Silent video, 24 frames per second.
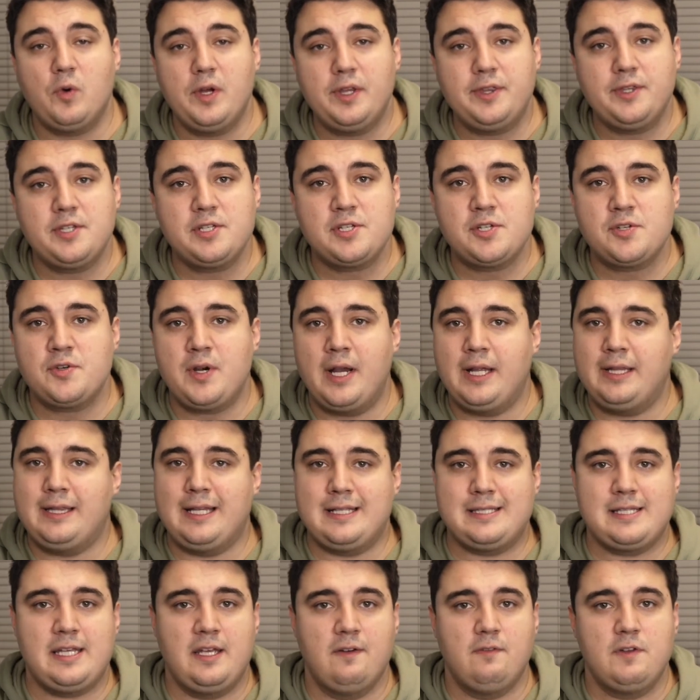with the strength
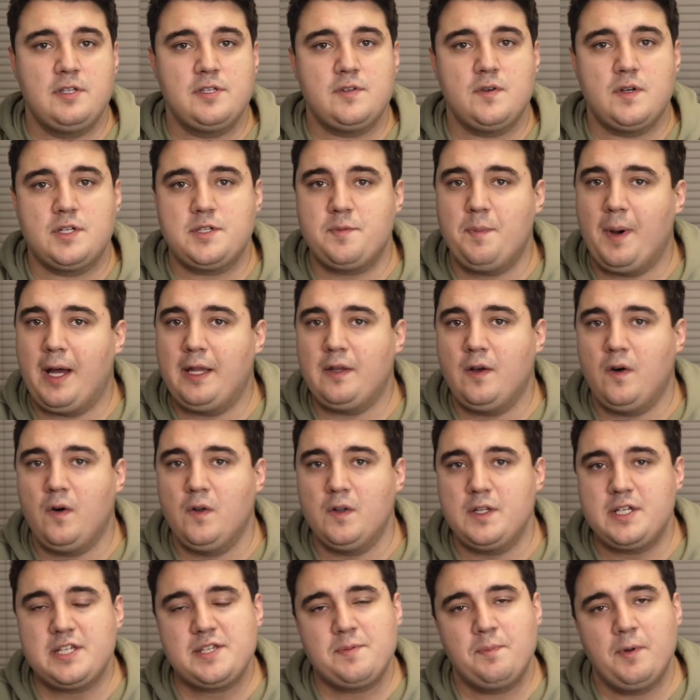that's given to us by the
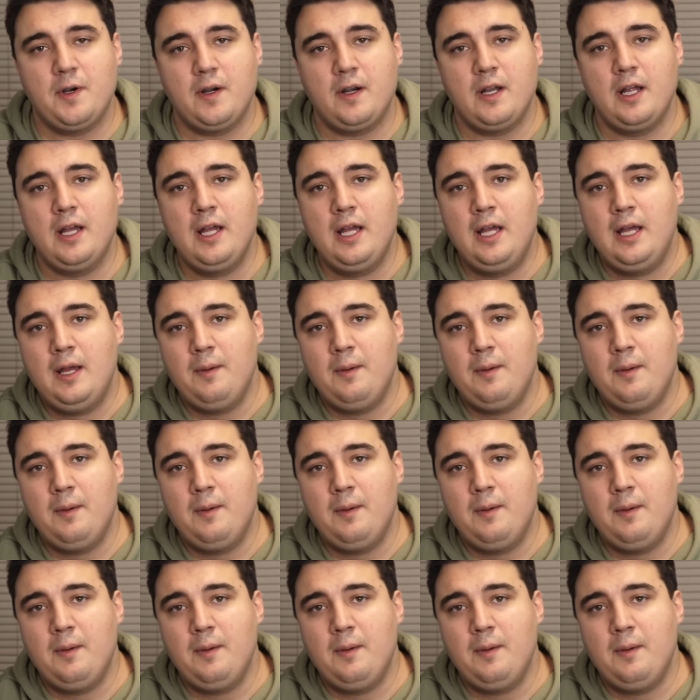Holy Spirit,